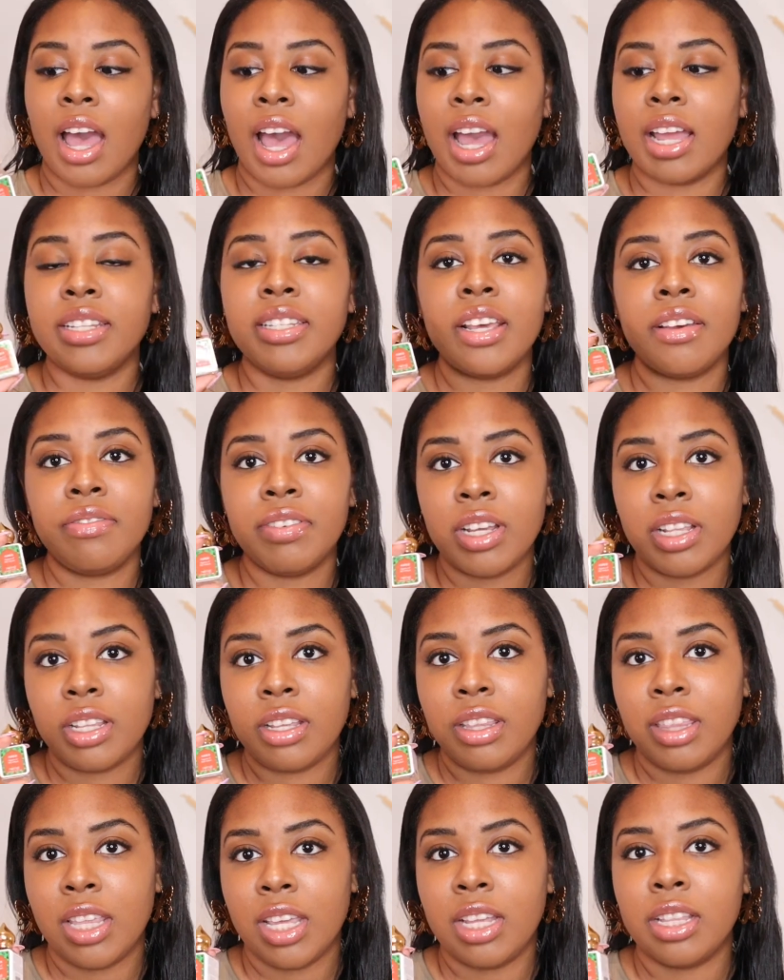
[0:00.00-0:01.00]
I
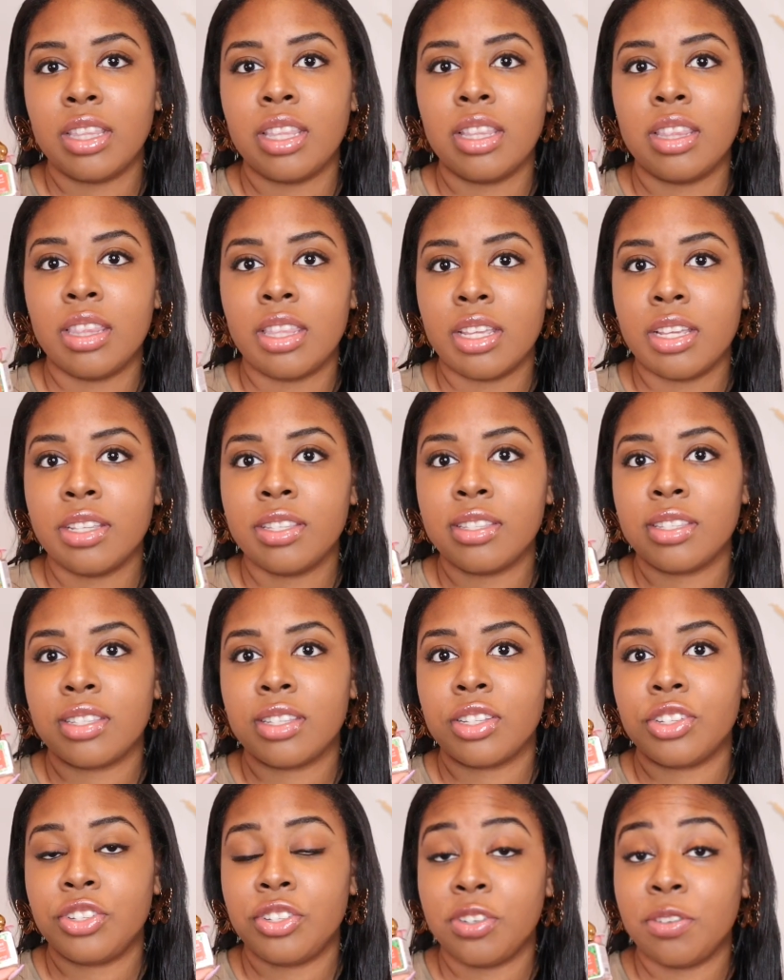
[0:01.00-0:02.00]
definitely think that
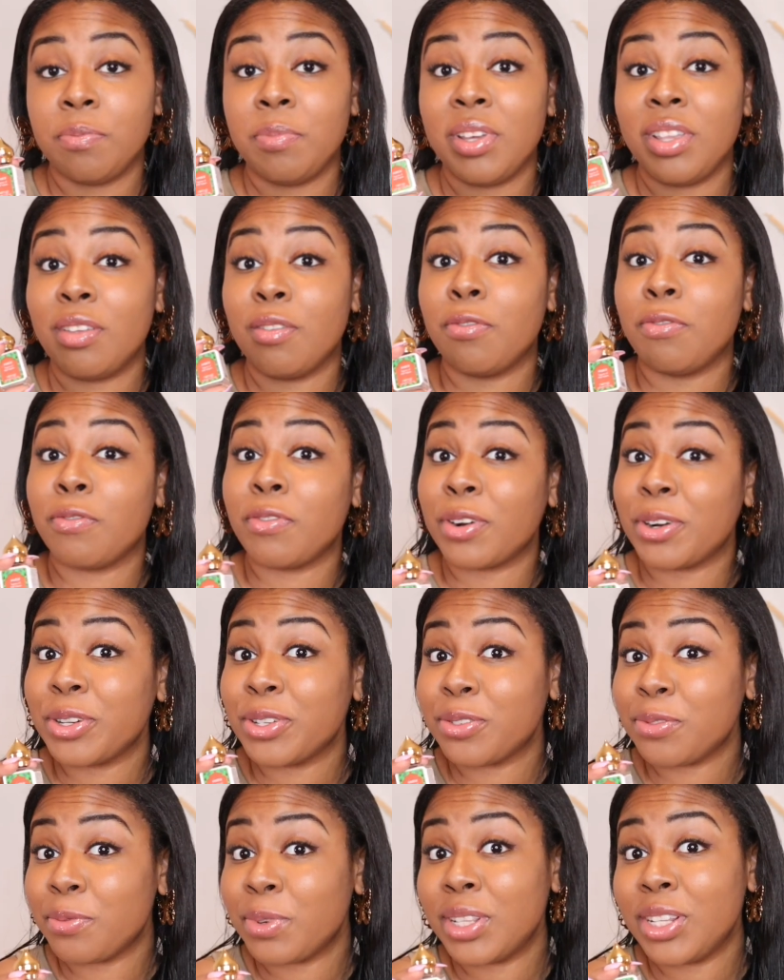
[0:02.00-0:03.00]
this should be the
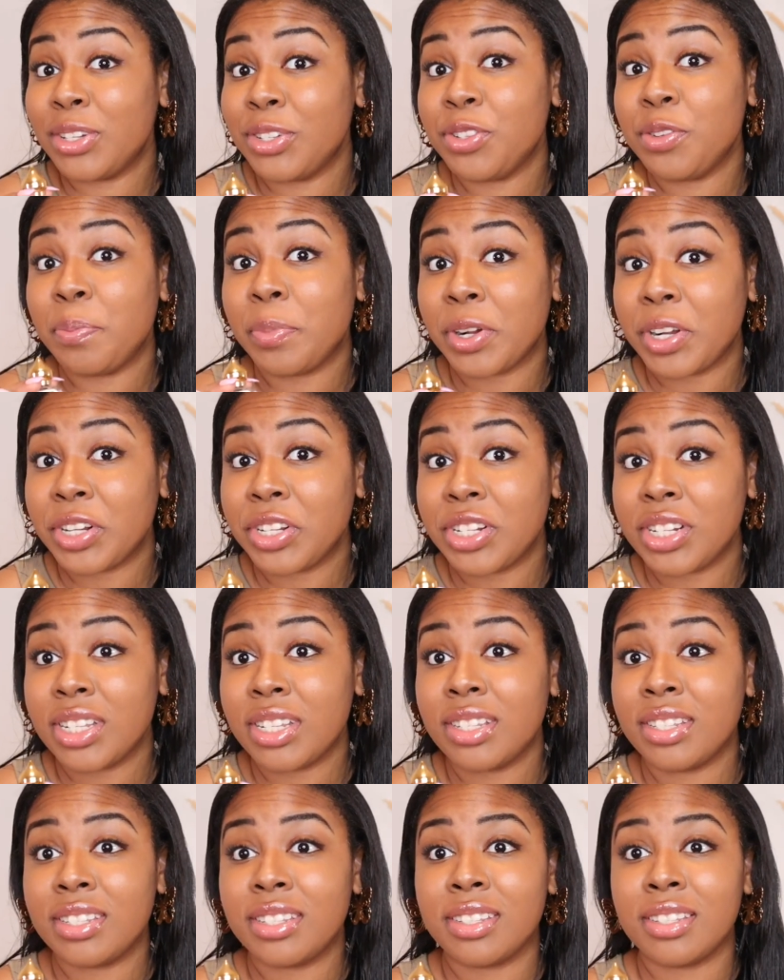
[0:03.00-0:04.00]
first one that you
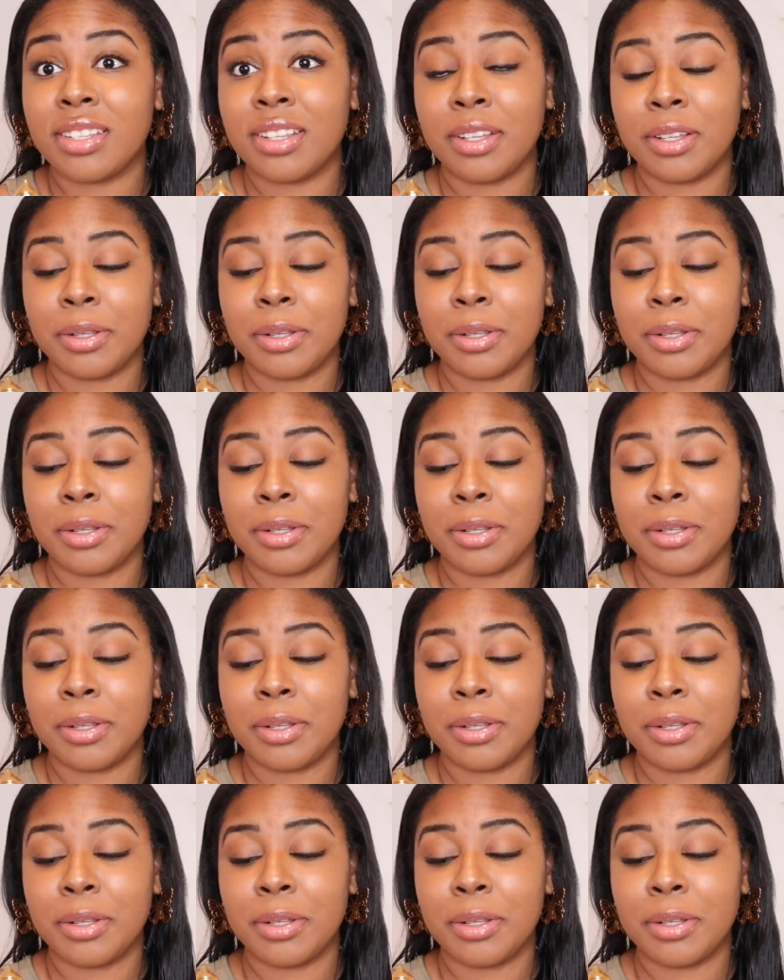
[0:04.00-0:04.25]
purchase.